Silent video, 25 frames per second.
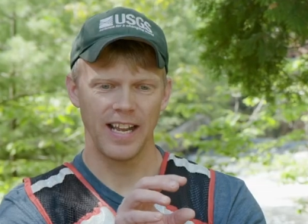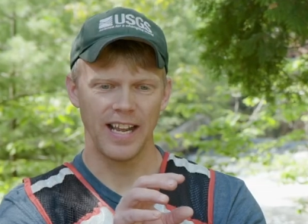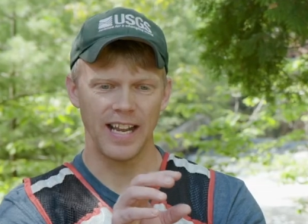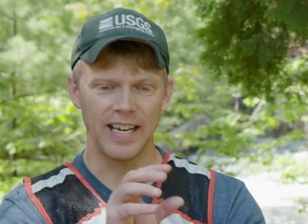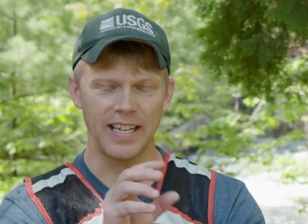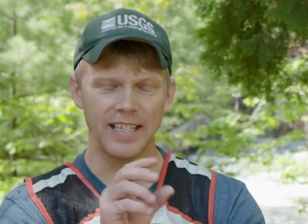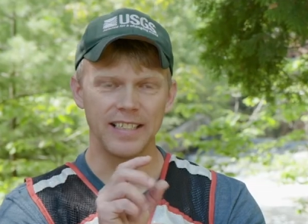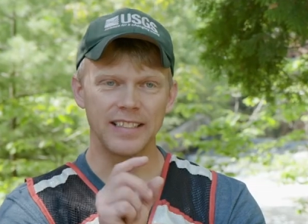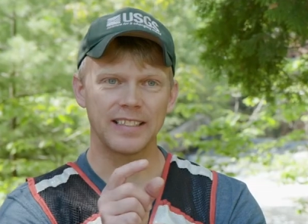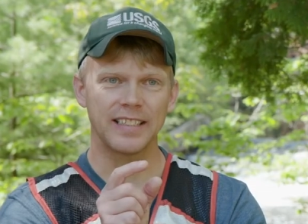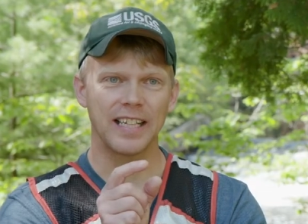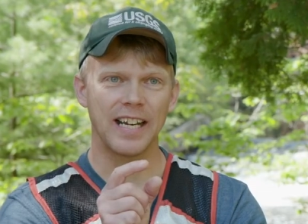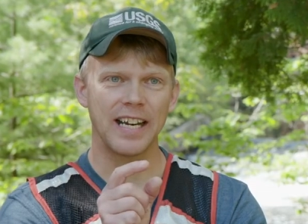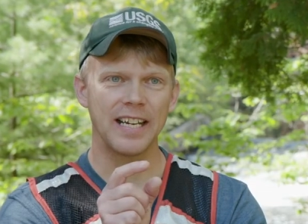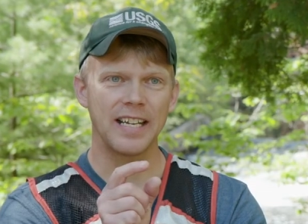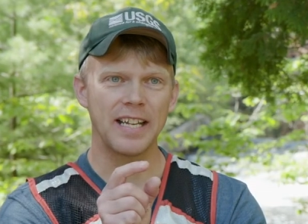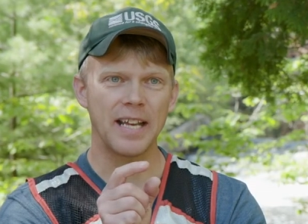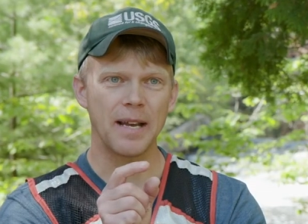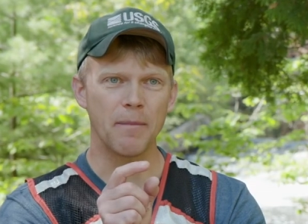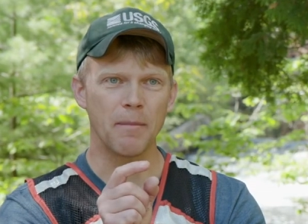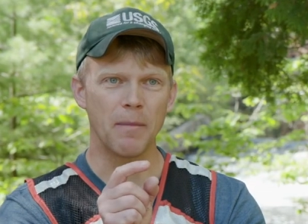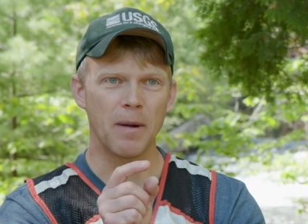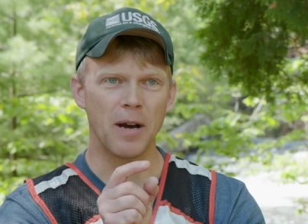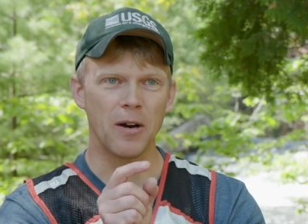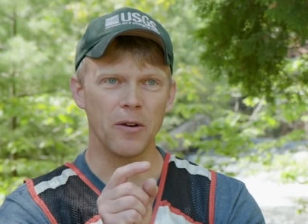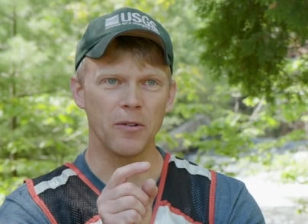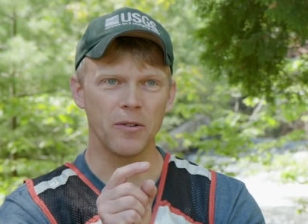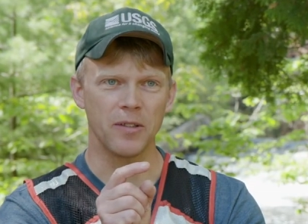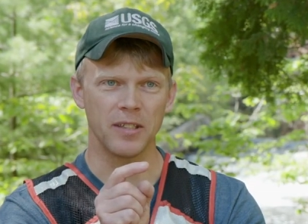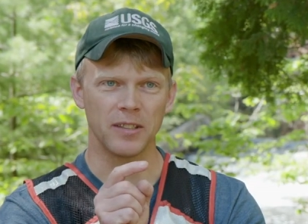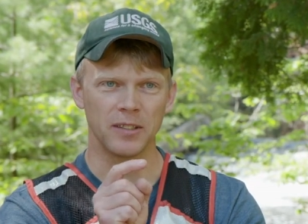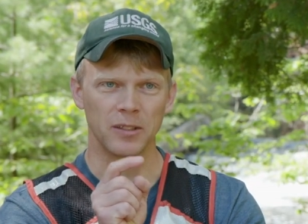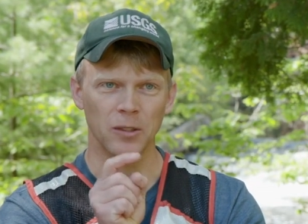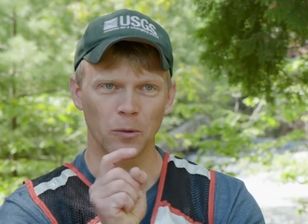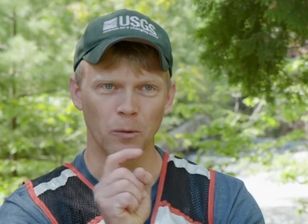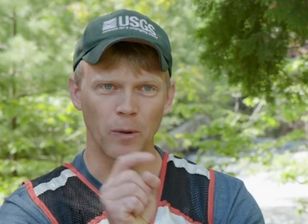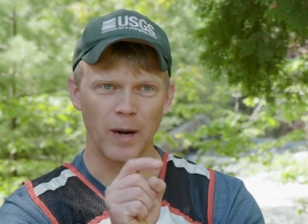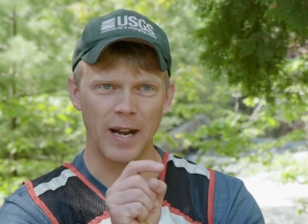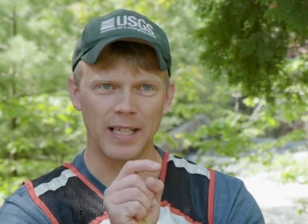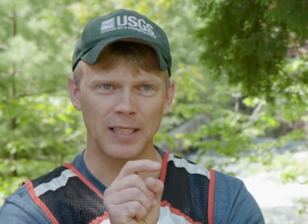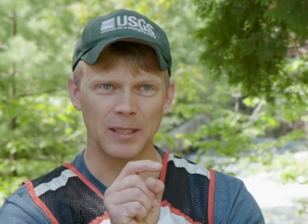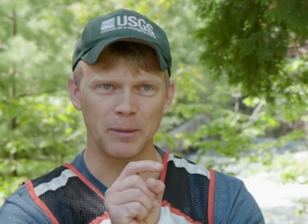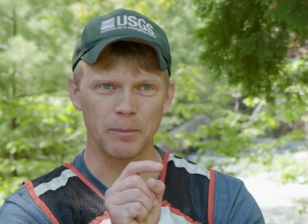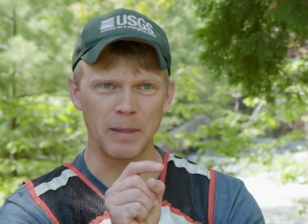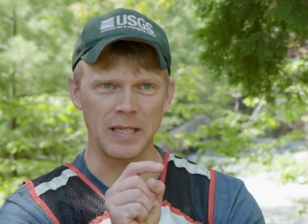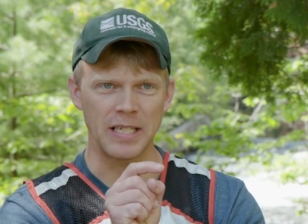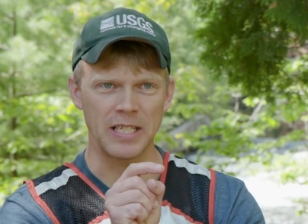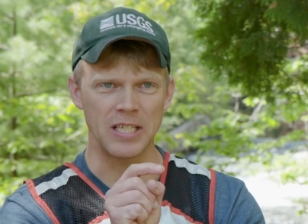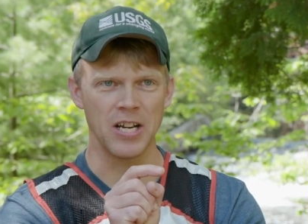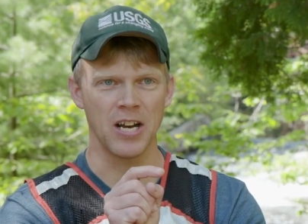and inside that mouth is a
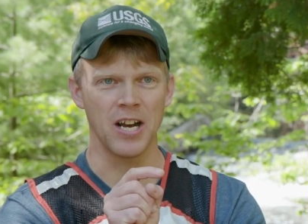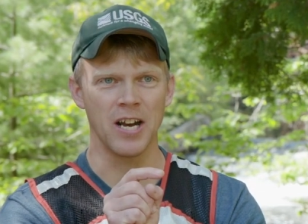rasping